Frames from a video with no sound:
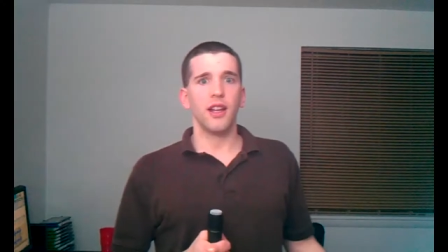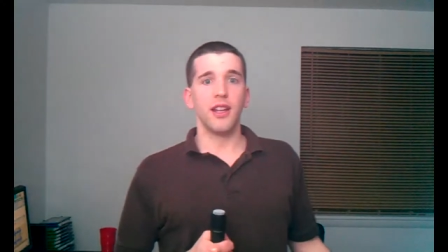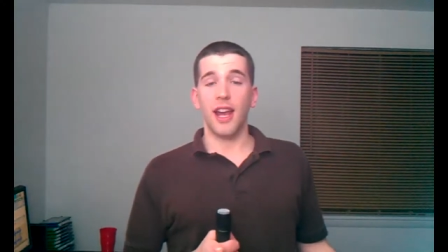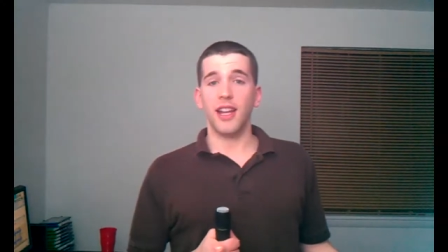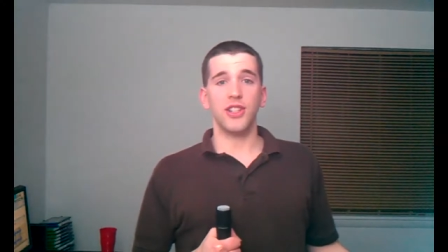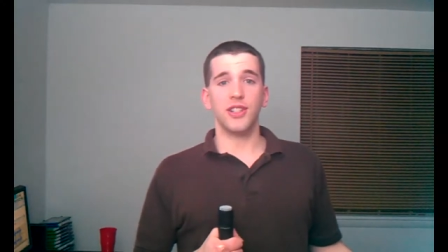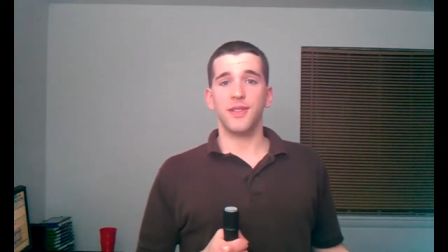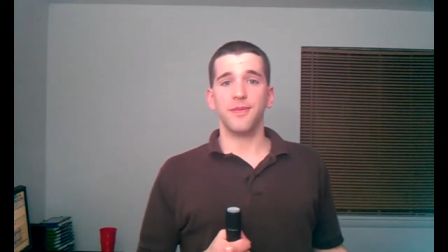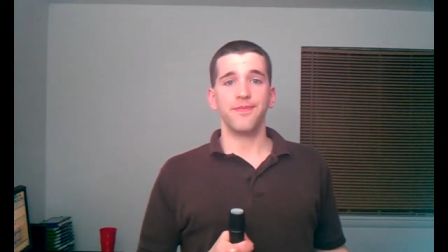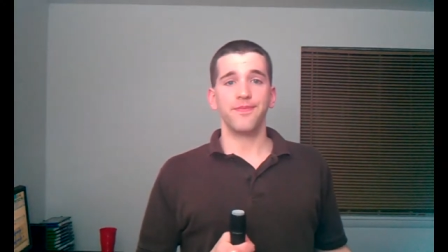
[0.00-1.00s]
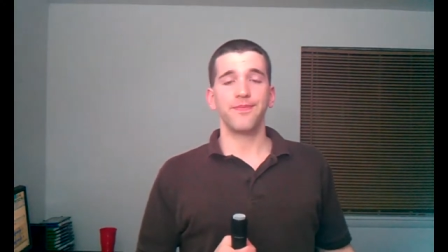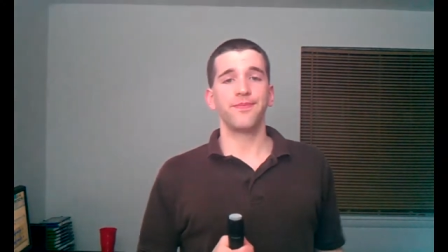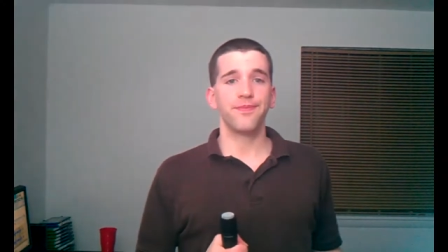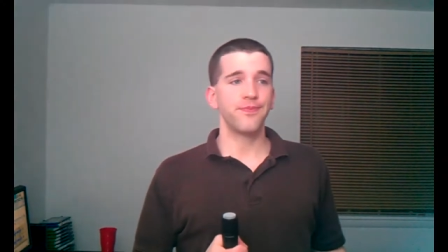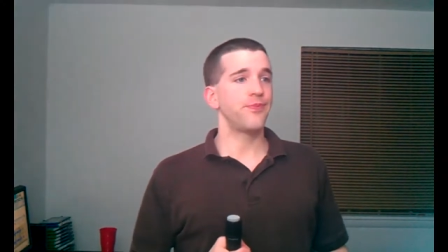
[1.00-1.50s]
Yeah,
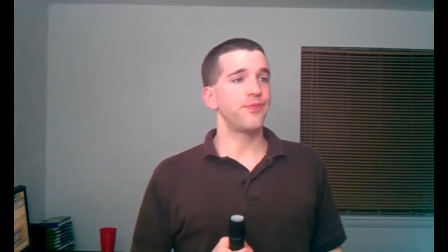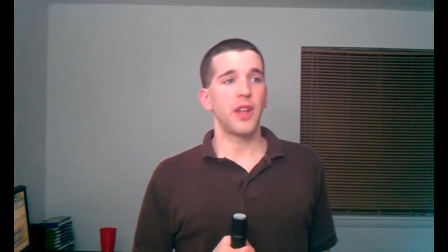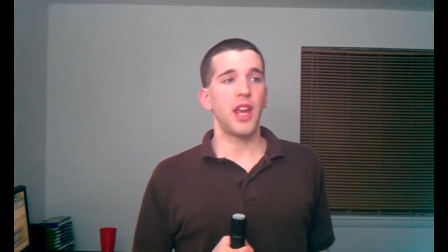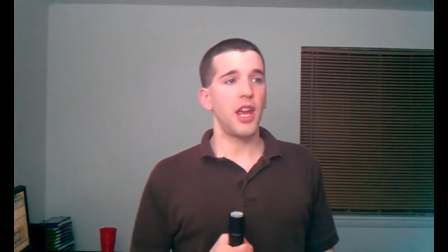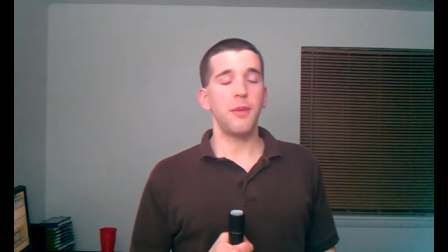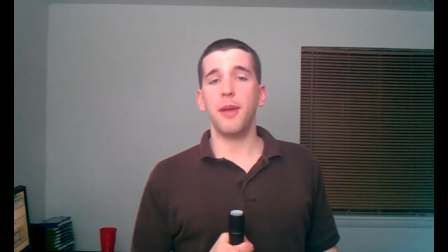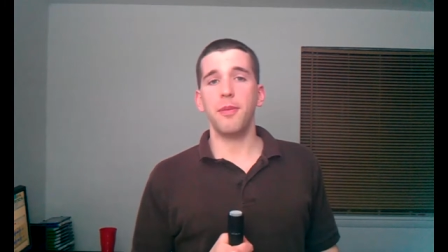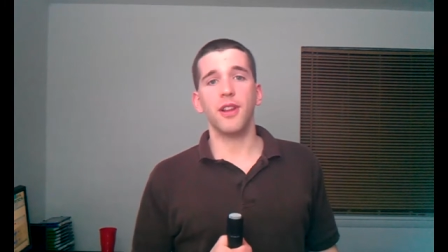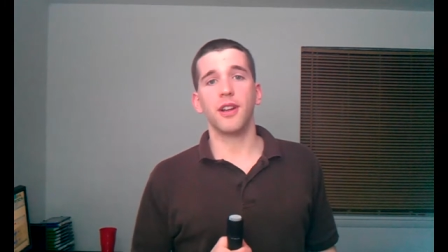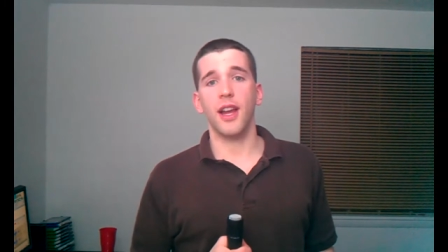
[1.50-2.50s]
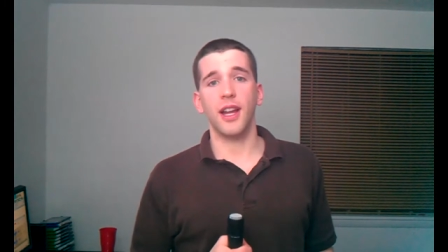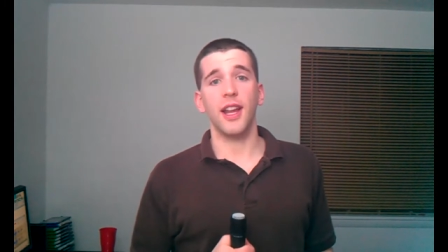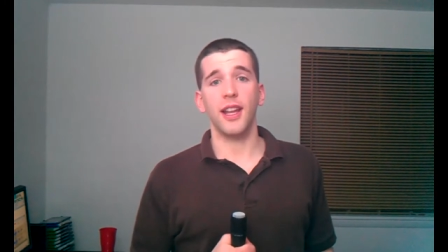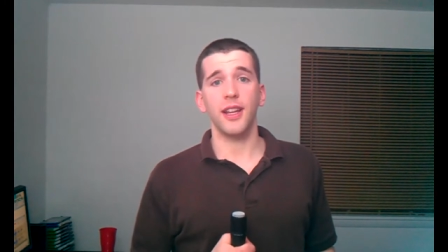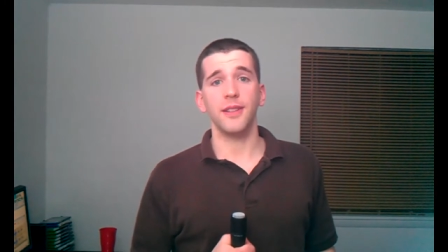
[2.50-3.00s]
he made me look like an
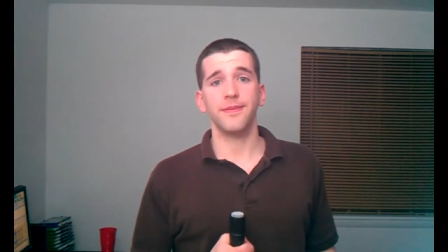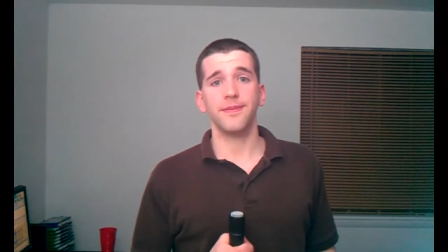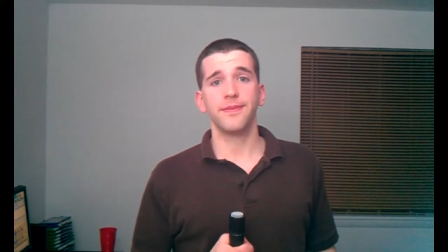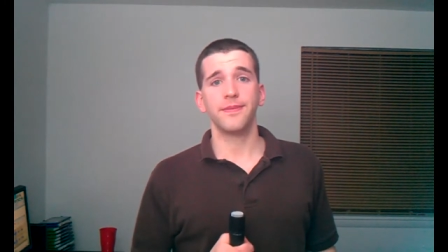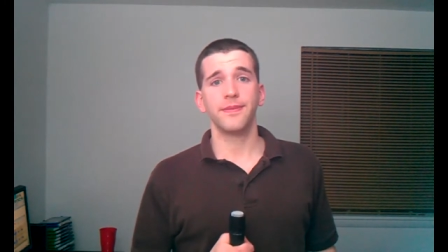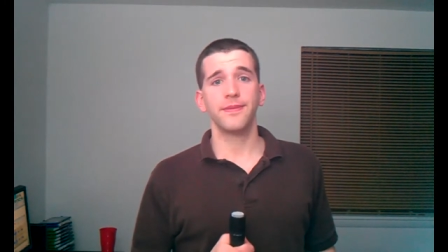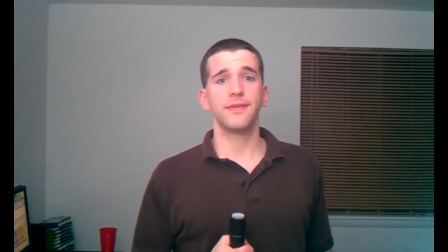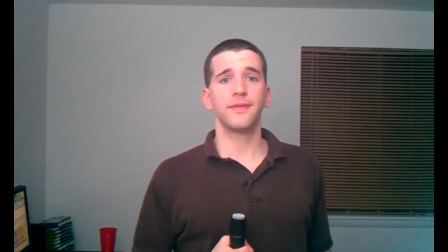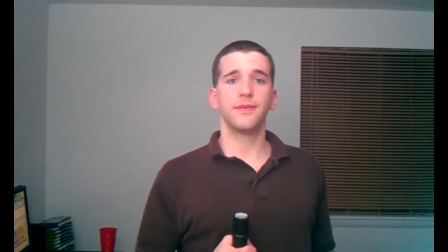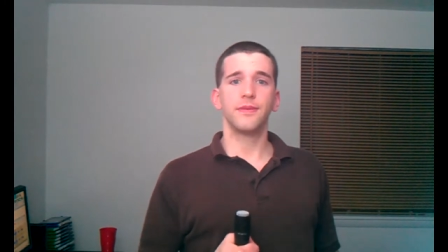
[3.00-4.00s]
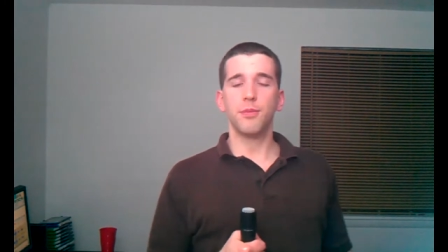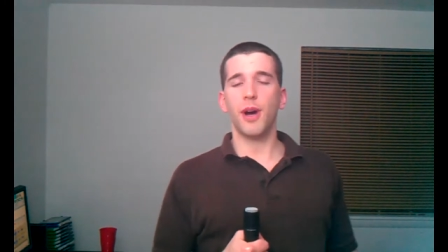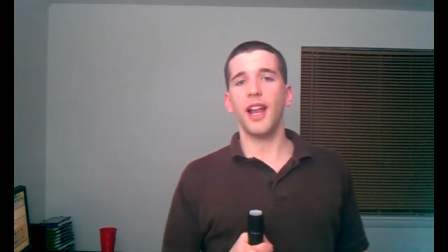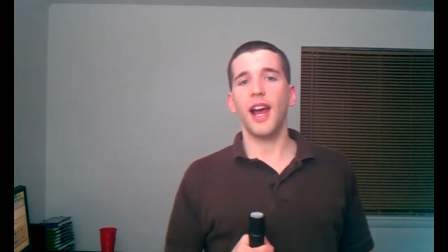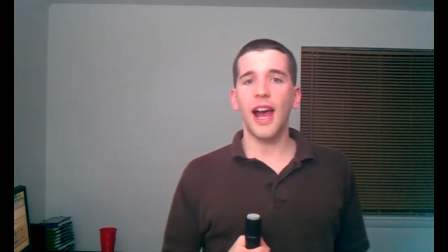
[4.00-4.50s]
idiot.
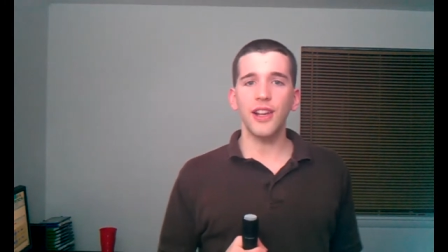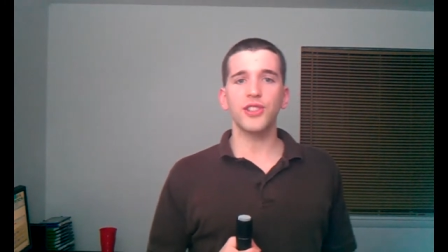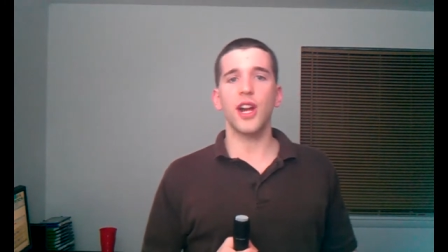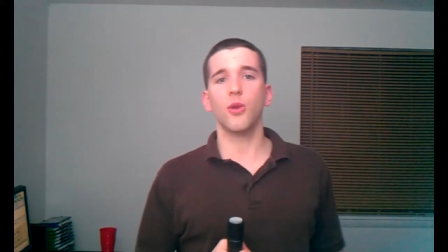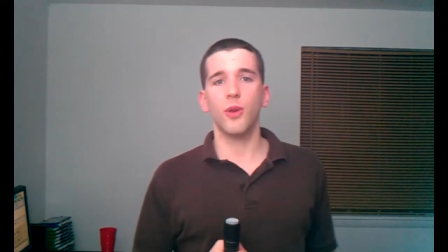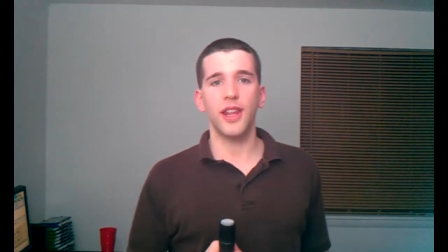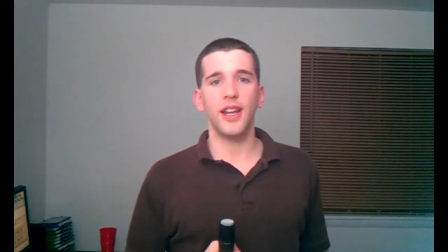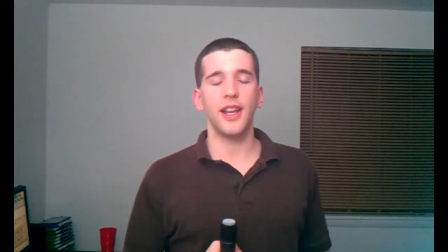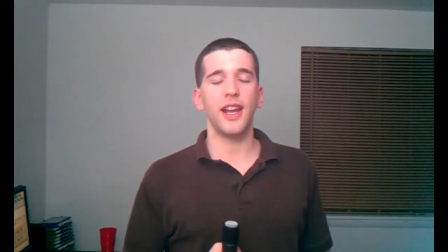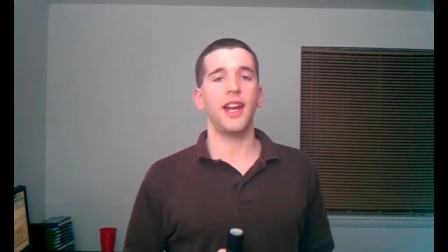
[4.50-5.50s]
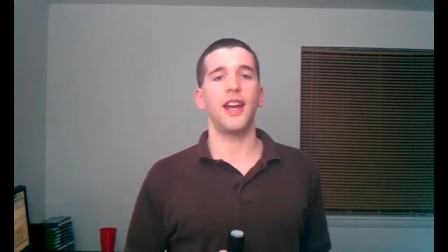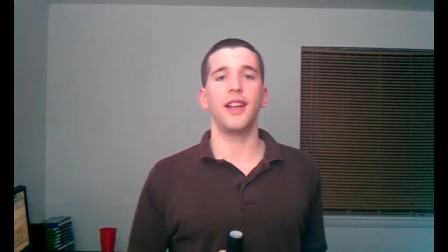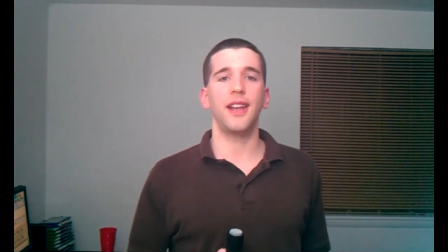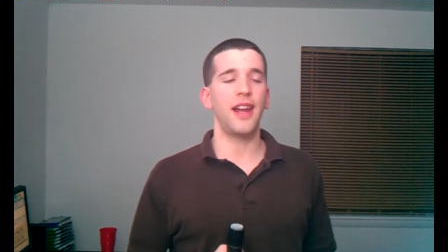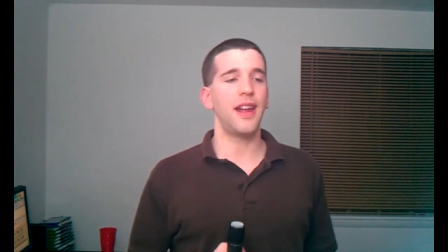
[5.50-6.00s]
But I stuck with it,
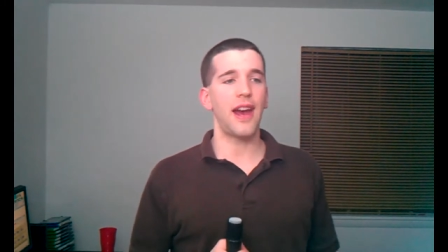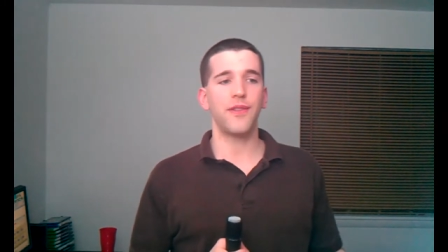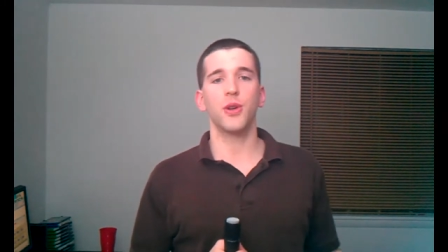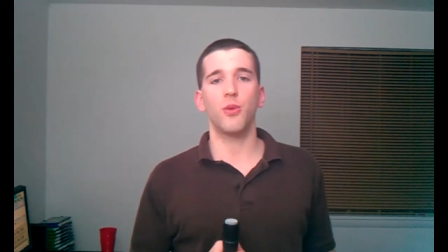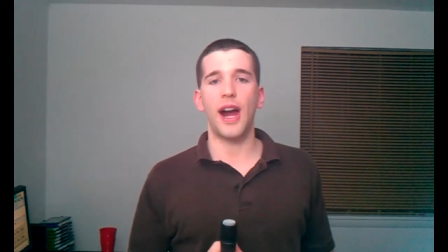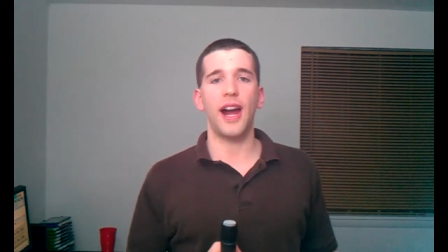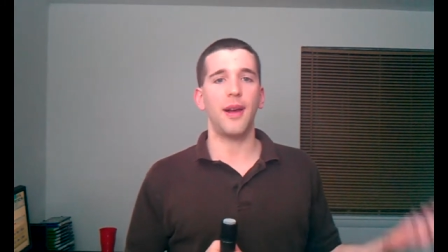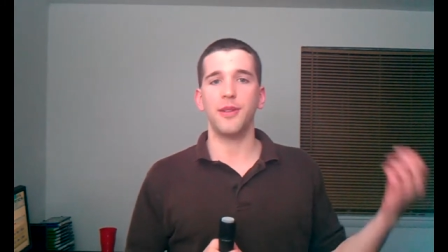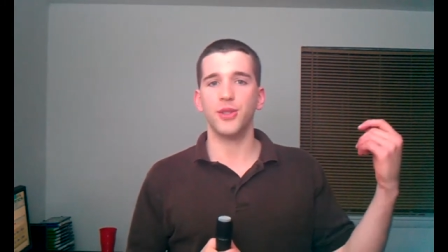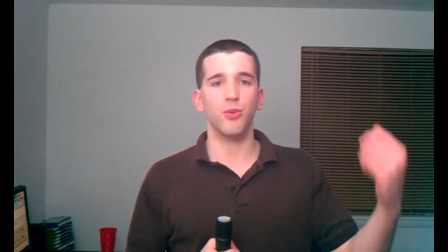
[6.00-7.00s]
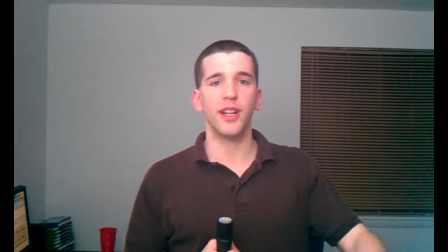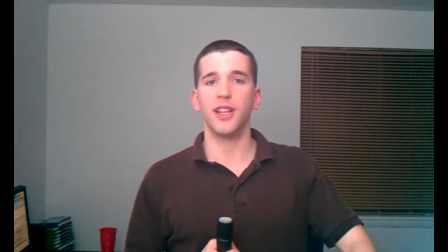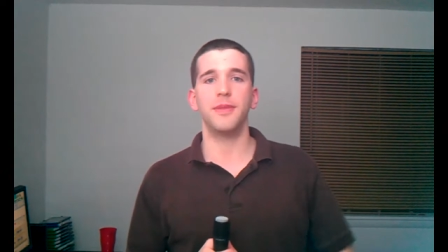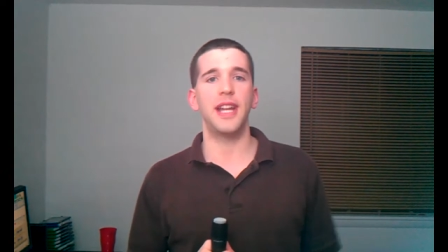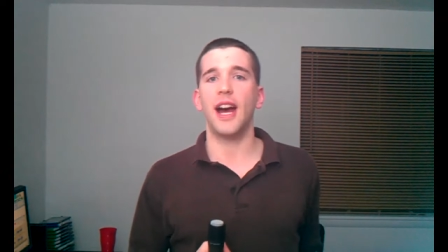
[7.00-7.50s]
and after a while, I just whittle
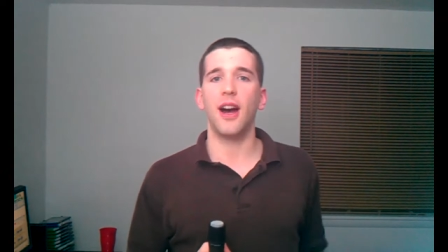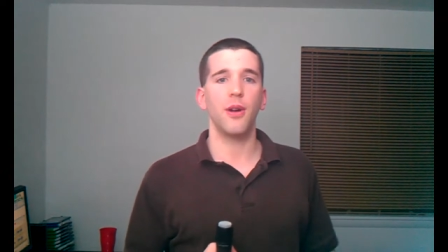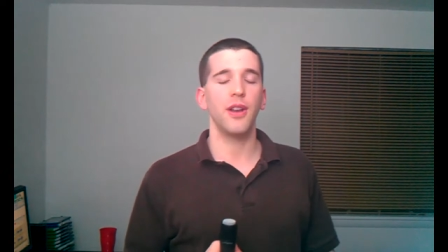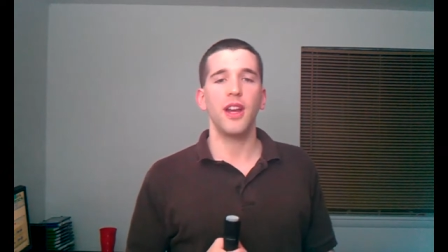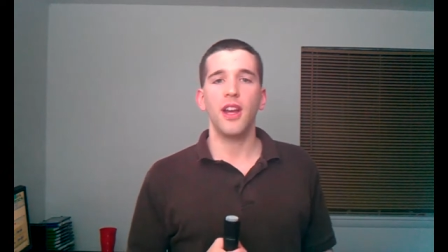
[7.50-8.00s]
him down,